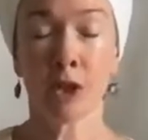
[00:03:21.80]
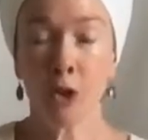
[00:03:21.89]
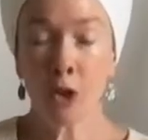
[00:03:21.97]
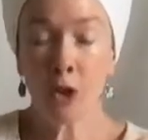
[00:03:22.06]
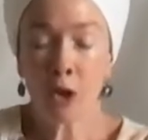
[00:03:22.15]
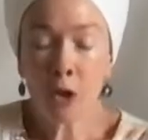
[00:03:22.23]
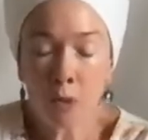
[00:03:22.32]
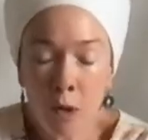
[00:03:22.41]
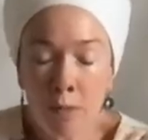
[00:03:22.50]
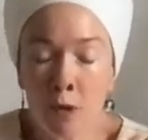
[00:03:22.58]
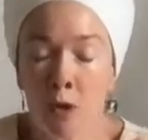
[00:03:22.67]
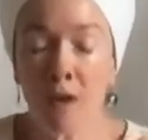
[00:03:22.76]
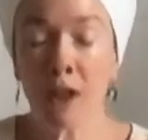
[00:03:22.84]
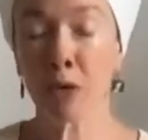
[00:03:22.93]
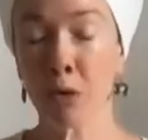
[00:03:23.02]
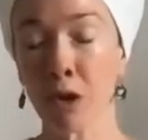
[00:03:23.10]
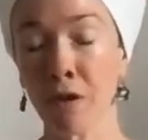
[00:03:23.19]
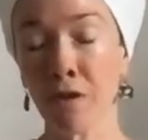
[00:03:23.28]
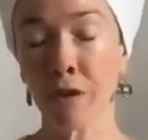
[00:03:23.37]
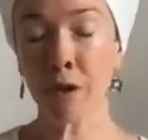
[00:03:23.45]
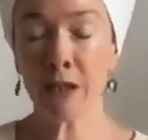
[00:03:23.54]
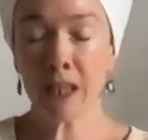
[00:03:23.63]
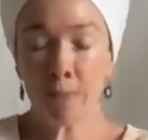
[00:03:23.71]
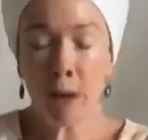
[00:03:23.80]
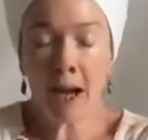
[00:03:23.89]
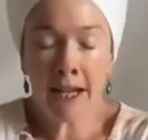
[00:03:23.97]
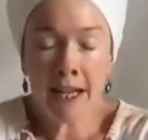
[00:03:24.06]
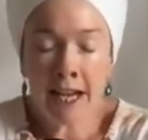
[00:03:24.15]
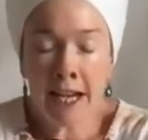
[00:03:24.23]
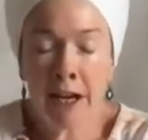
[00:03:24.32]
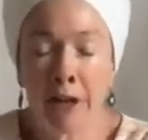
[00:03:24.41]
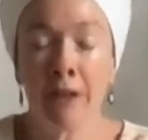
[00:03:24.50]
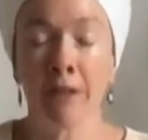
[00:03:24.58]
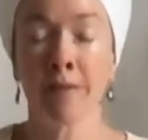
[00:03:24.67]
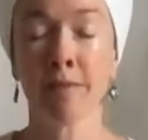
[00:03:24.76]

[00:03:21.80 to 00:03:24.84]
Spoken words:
Good, we're moving through the full spine here.